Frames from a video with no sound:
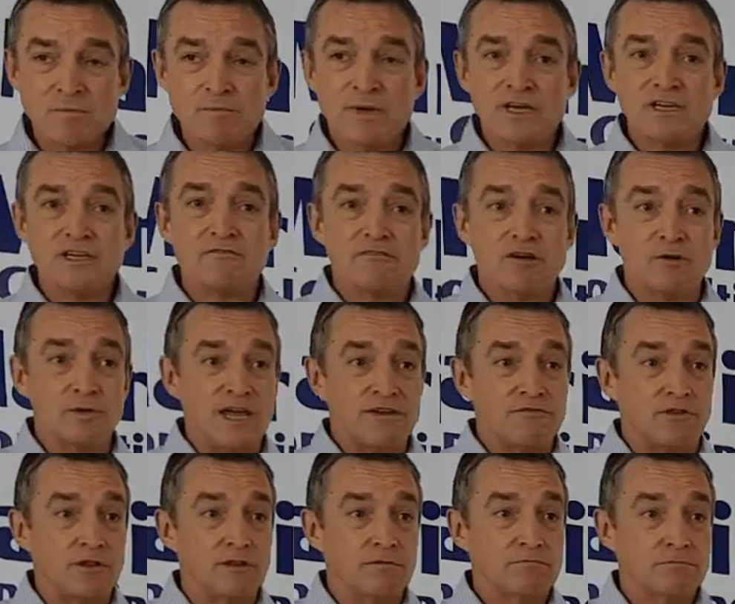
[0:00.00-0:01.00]
At a micro
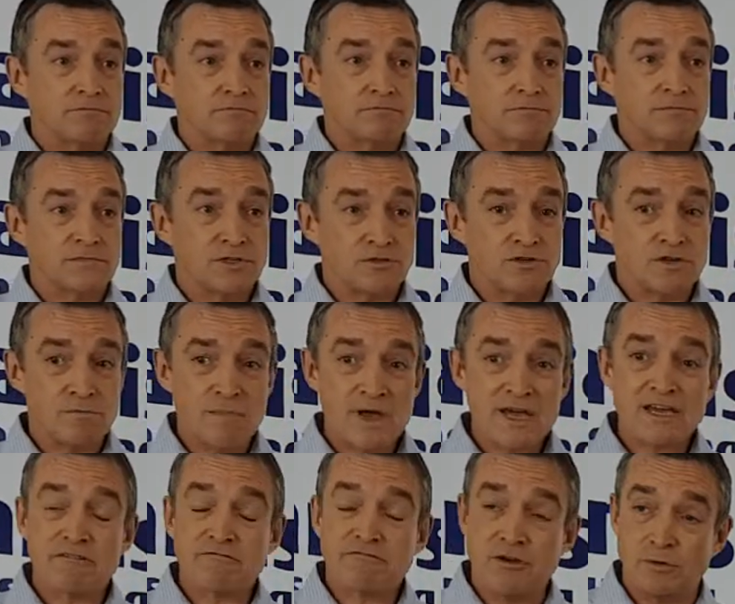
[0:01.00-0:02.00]
level, so at a
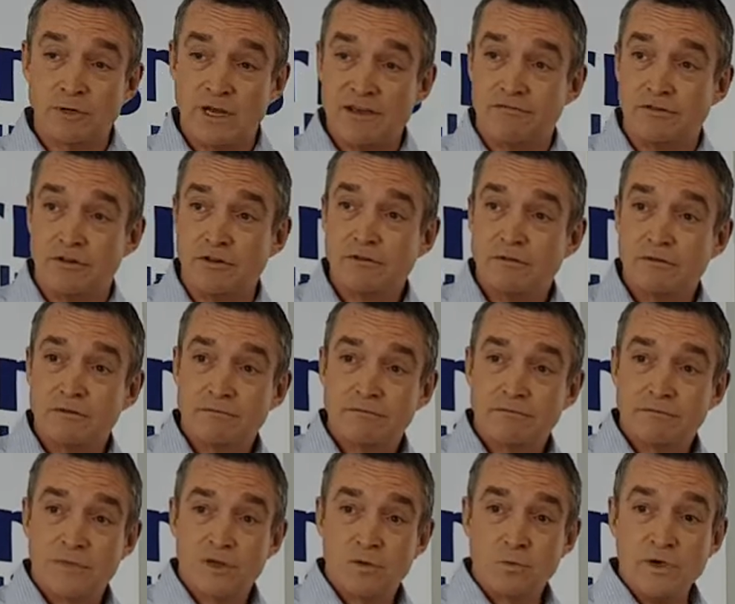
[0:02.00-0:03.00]
macro level,
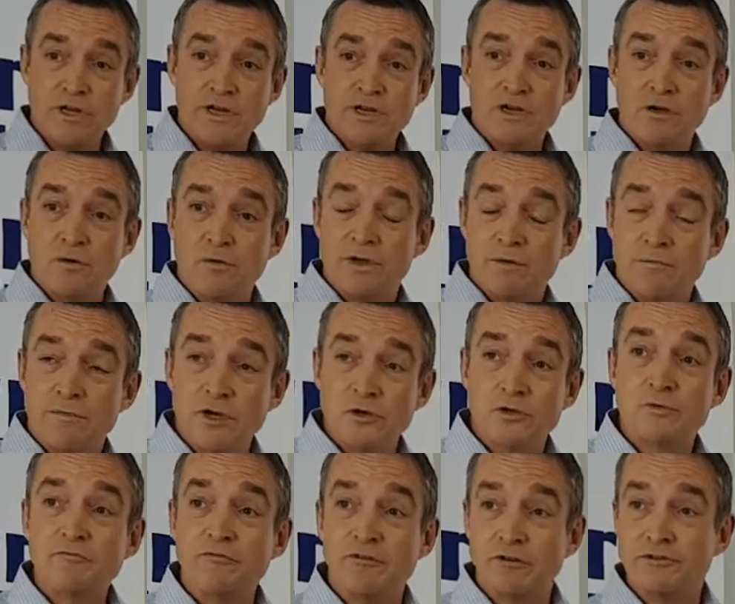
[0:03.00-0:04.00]
we know that
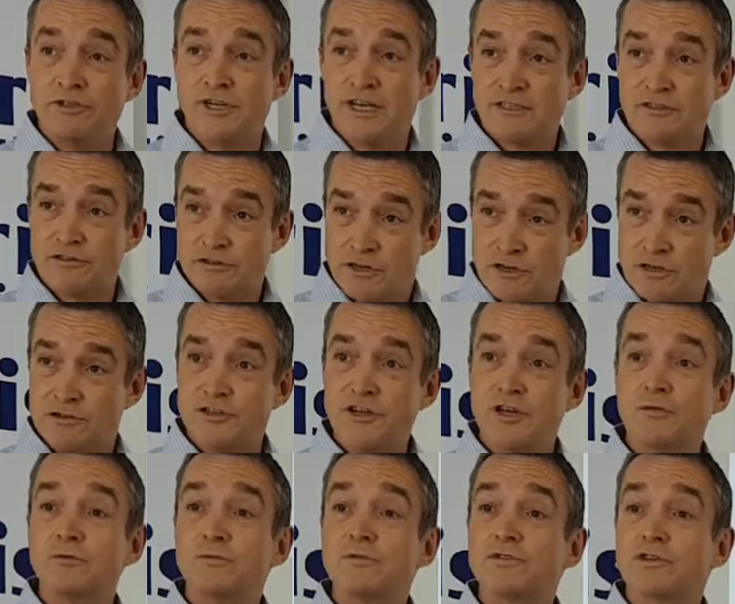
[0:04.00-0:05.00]
most projects
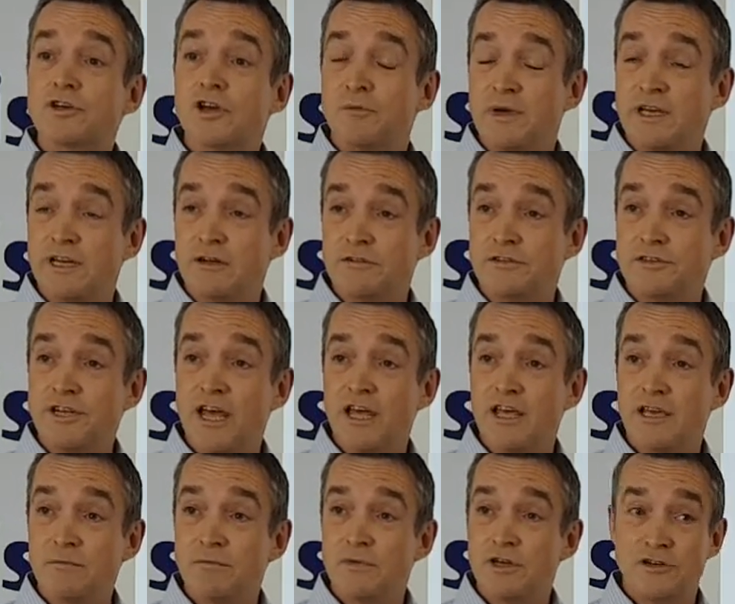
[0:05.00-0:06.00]
don't come in on
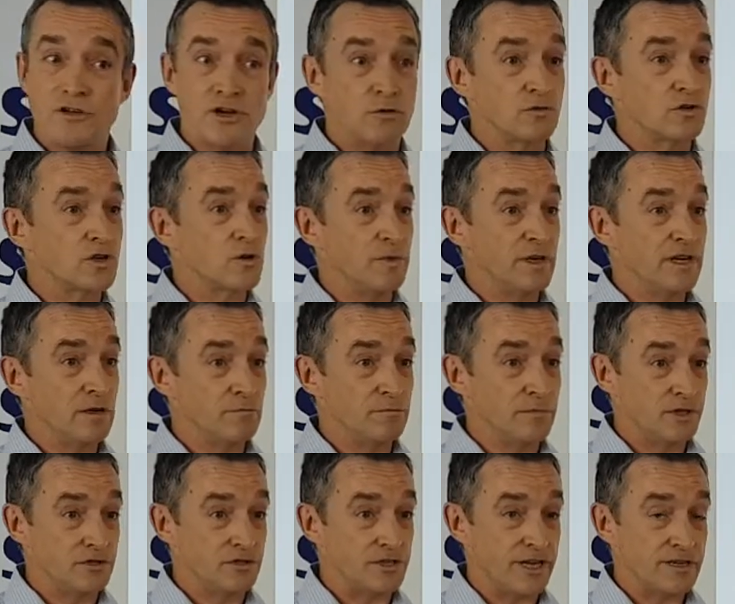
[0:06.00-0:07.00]
time, don't come in
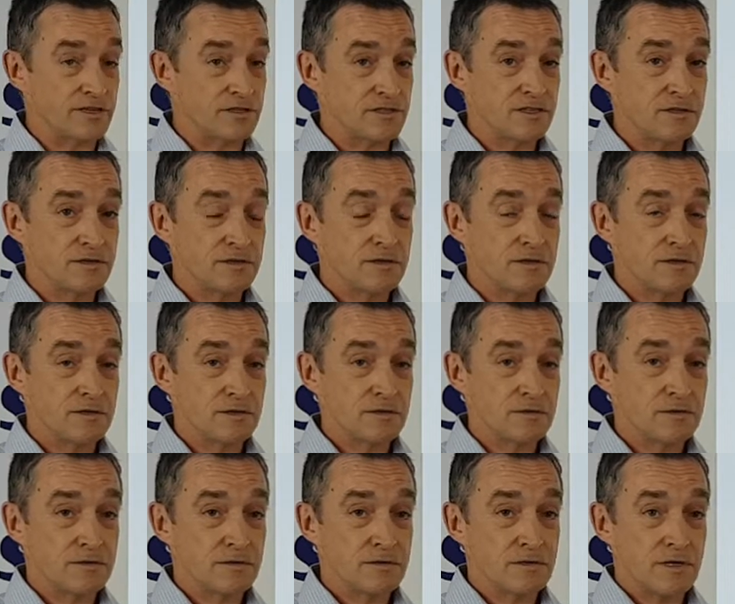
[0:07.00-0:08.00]
on budget.
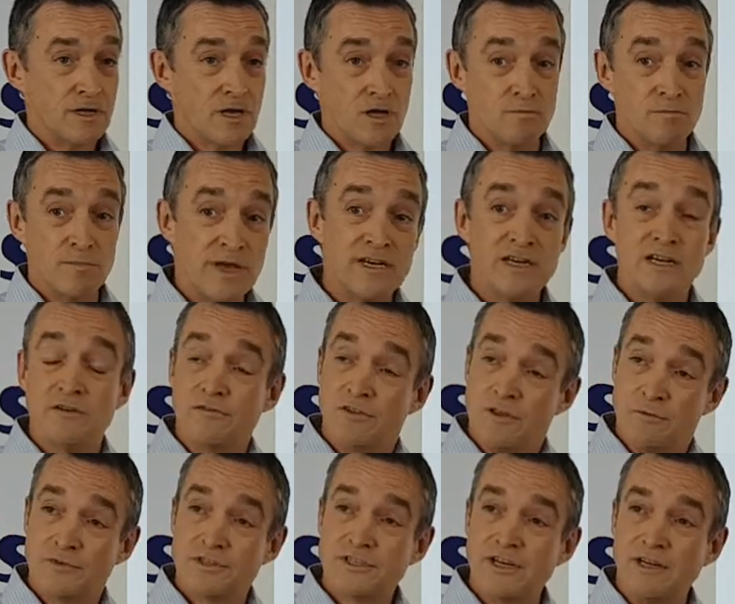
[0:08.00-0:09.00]
And many
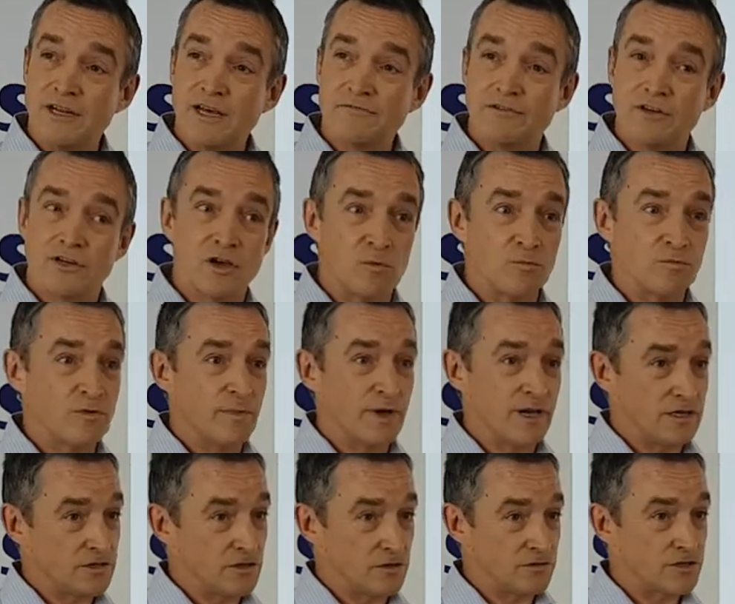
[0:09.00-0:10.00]
of them still have to
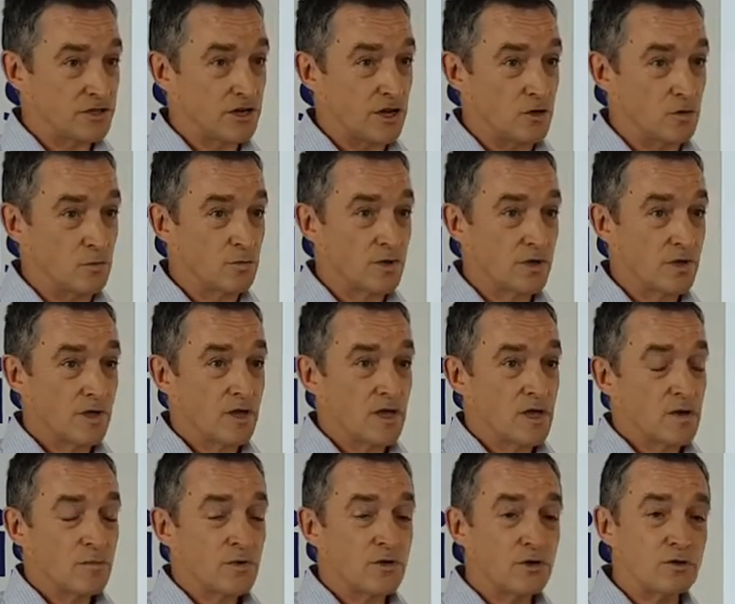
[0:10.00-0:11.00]
compromise on scope.
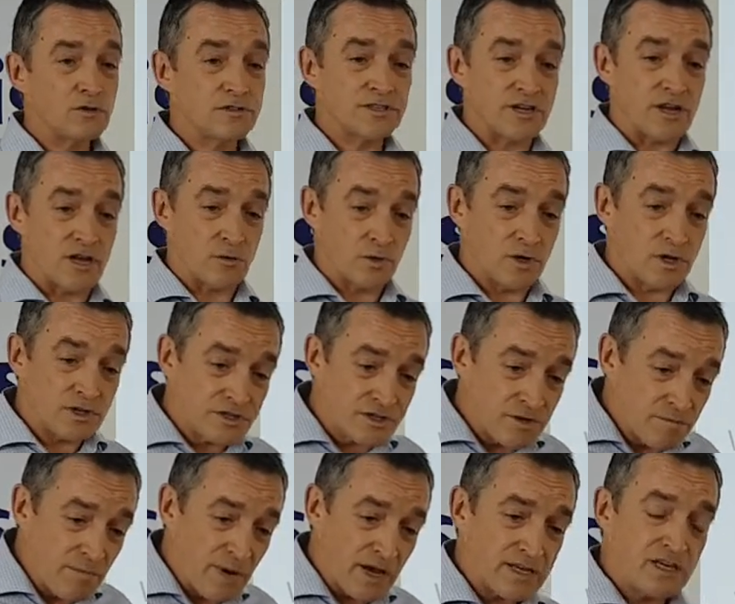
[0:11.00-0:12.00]
But also,
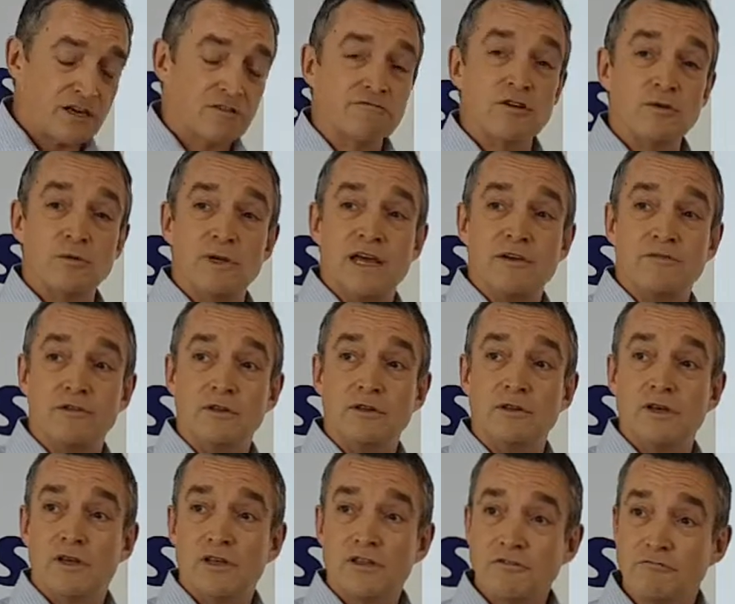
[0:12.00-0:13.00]
at a micro
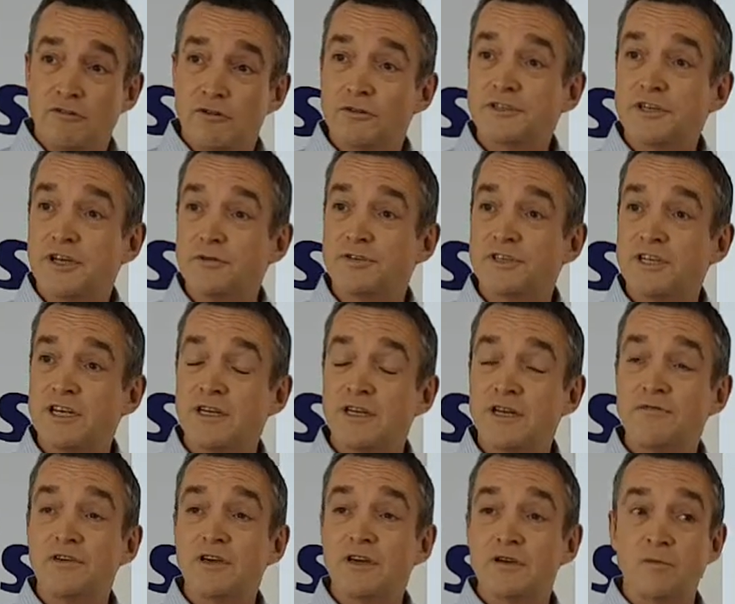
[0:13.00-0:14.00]
level, there are also
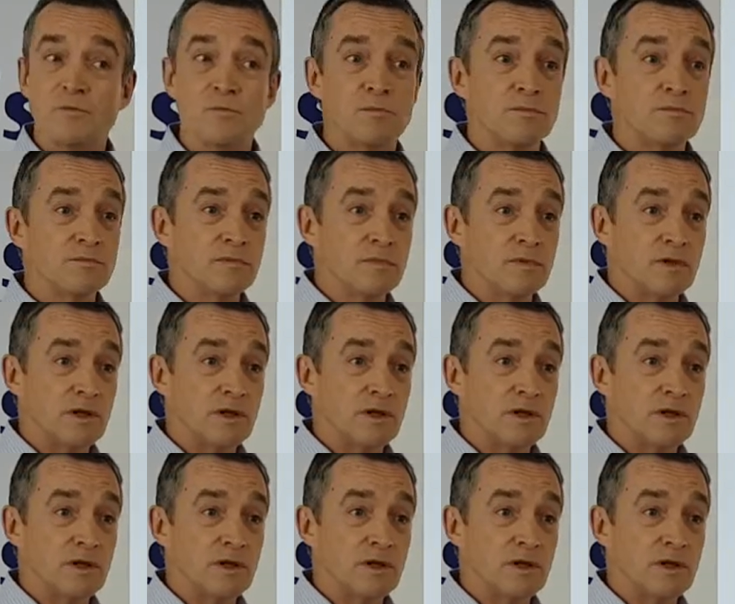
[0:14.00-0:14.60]
significant